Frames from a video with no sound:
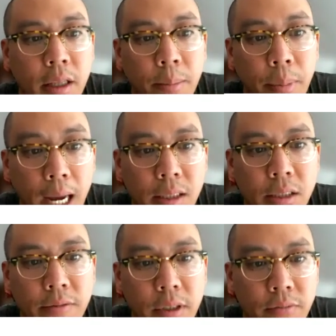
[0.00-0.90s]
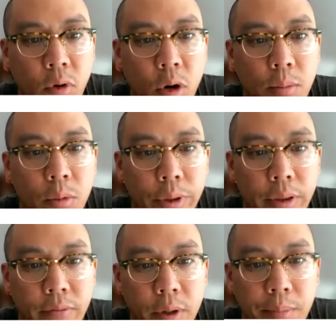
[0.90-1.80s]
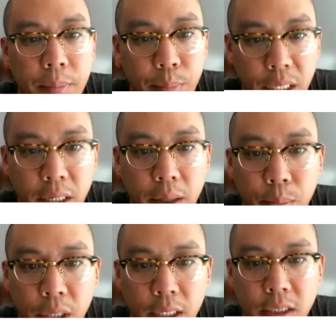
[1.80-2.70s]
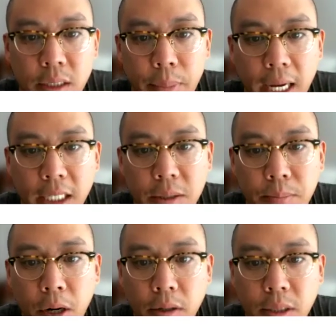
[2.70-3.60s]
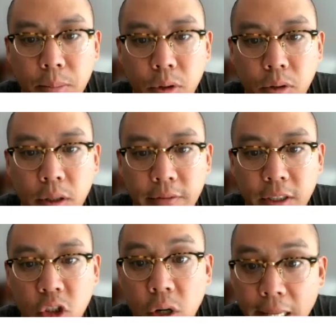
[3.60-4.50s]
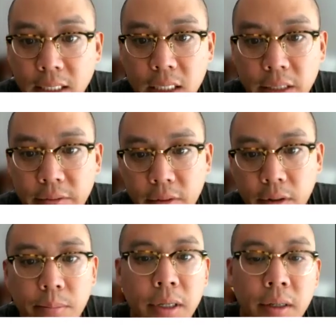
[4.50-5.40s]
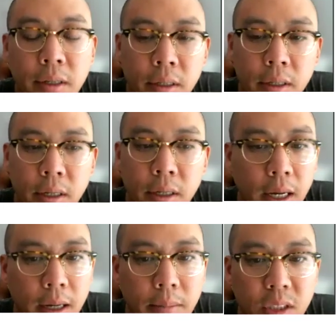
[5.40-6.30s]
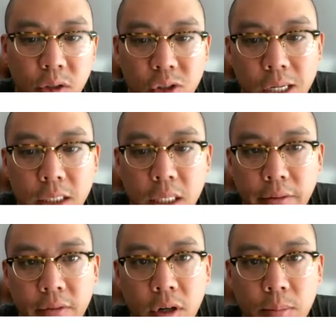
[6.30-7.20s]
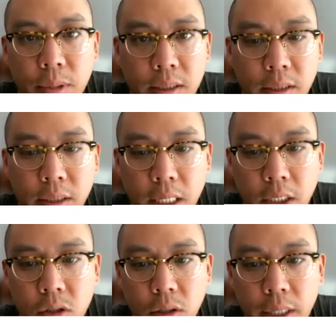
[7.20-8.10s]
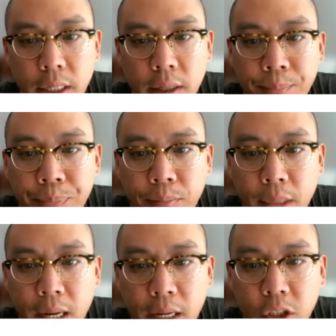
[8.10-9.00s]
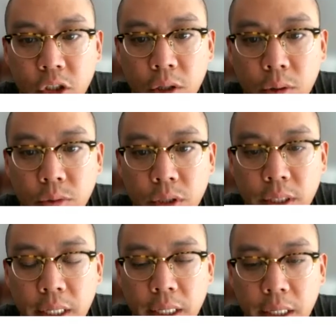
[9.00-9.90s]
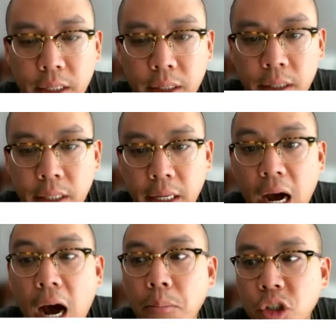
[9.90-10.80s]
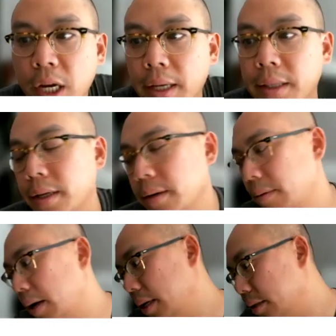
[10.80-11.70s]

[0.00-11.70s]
The passive is formed with the verb be plus the past participle of a transitive verb. So a transitive verb is essentially, it shows the object, right?